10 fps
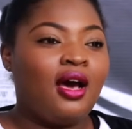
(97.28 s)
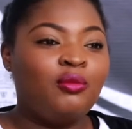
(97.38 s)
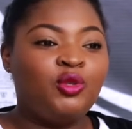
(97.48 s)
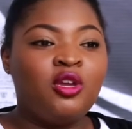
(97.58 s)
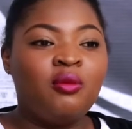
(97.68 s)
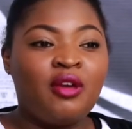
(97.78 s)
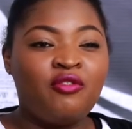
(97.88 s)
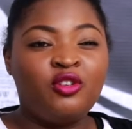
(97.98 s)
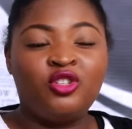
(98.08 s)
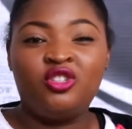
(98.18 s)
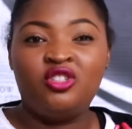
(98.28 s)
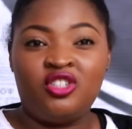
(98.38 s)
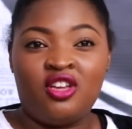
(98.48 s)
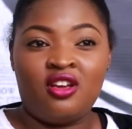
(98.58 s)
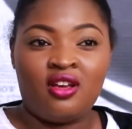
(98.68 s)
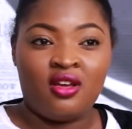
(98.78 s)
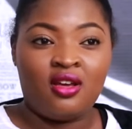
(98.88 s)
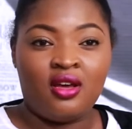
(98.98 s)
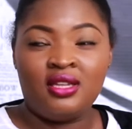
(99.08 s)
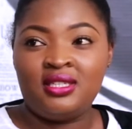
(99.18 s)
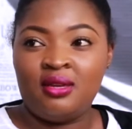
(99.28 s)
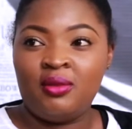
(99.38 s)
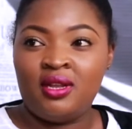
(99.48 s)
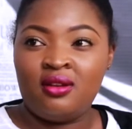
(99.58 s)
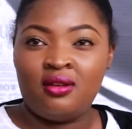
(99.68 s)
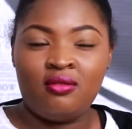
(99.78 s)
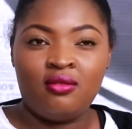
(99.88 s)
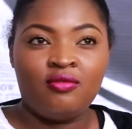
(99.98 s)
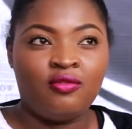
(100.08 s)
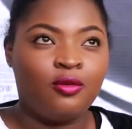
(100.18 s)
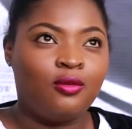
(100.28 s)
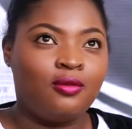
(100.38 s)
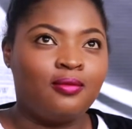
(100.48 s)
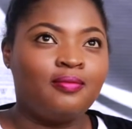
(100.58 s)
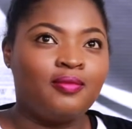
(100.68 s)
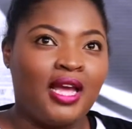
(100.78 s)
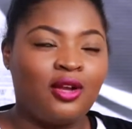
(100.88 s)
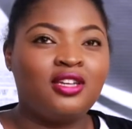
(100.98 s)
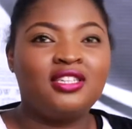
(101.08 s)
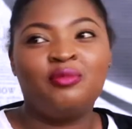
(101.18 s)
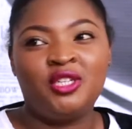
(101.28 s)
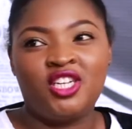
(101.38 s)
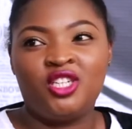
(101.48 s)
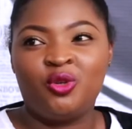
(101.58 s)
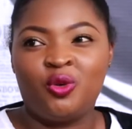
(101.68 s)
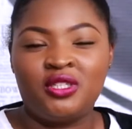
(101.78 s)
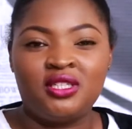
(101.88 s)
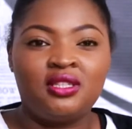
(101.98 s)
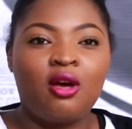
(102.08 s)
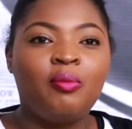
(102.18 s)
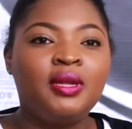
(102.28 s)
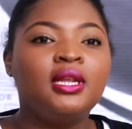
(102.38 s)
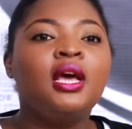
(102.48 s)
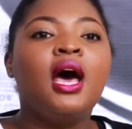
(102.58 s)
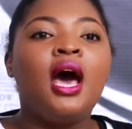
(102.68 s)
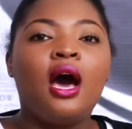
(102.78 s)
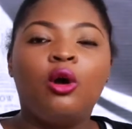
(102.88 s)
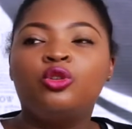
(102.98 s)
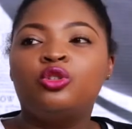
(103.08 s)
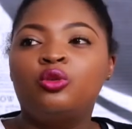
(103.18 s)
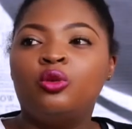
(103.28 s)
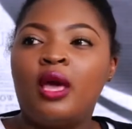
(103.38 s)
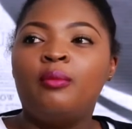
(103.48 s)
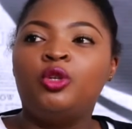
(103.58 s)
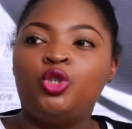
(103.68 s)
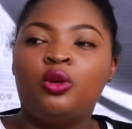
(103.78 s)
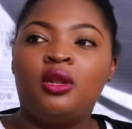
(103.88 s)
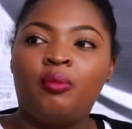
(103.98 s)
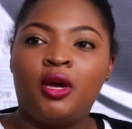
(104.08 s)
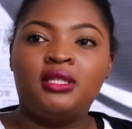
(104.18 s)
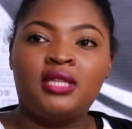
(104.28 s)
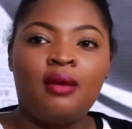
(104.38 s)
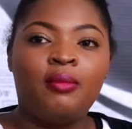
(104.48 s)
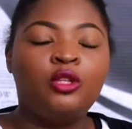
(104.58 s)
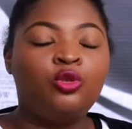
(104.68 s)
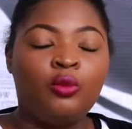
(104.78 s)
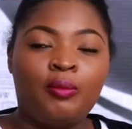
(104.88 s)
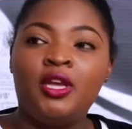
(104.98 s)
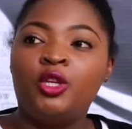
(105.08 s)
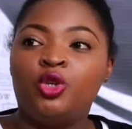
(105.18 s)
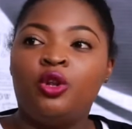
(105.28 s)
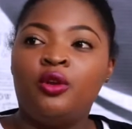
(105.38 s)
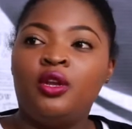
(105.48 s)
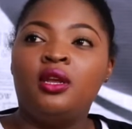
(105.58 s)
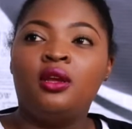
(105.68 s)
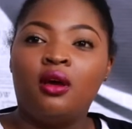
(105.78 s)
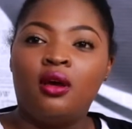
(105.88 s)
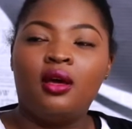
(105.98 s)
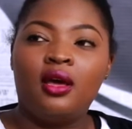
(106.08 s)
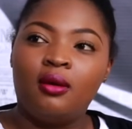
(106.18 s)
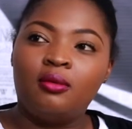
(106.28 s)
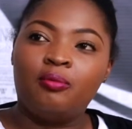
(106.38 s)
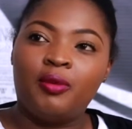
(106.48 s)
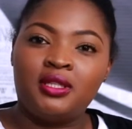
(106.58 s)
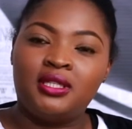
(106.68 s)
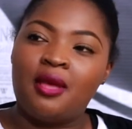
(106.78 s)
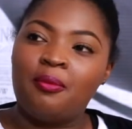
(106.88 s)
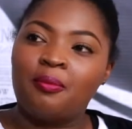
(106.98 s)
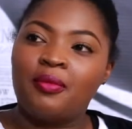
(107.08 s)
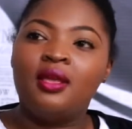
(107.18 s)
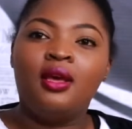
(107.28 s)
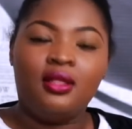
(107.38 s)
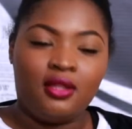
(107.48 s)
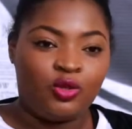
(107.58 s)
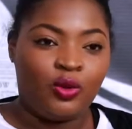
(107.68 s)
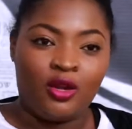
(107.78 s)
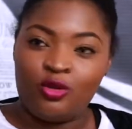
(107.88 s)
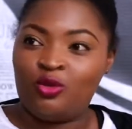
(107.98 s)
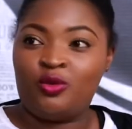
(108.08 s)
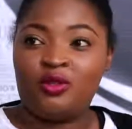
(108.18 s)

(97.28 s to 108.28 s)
I'm doing my first year in Demlin because I've been changing courses now, but I also am a jeweler part-time. I make jewelry part-time. That's what I do.